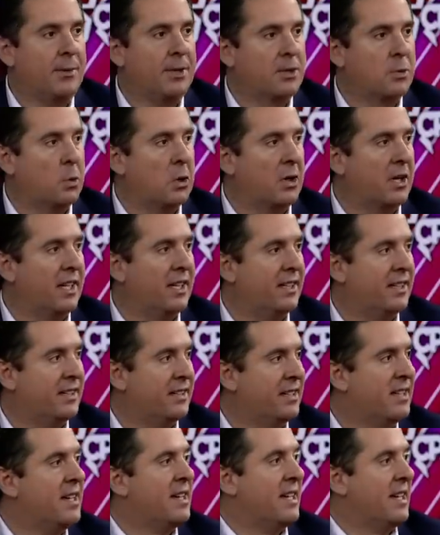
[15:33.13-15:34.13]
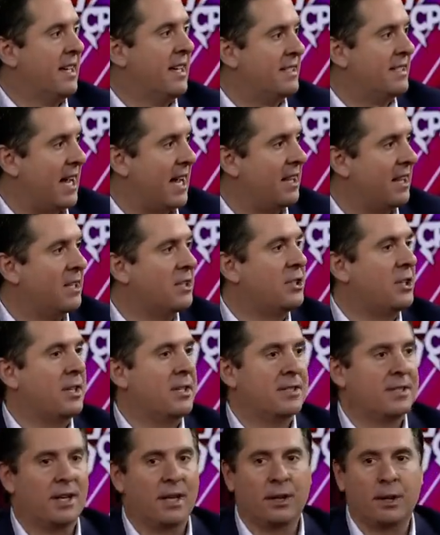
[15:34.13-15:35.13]
he was working in
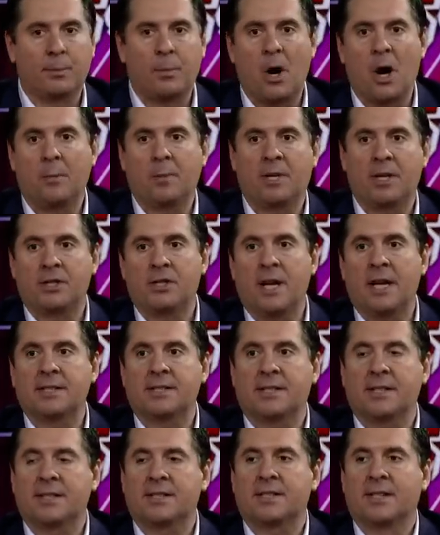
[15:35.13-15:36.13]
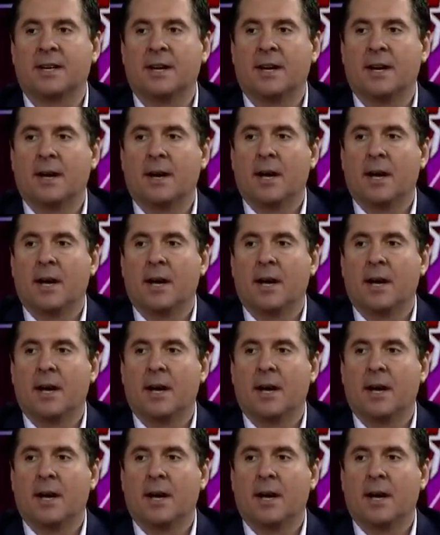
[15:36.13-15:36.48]
intelligence and at the Department of Justice,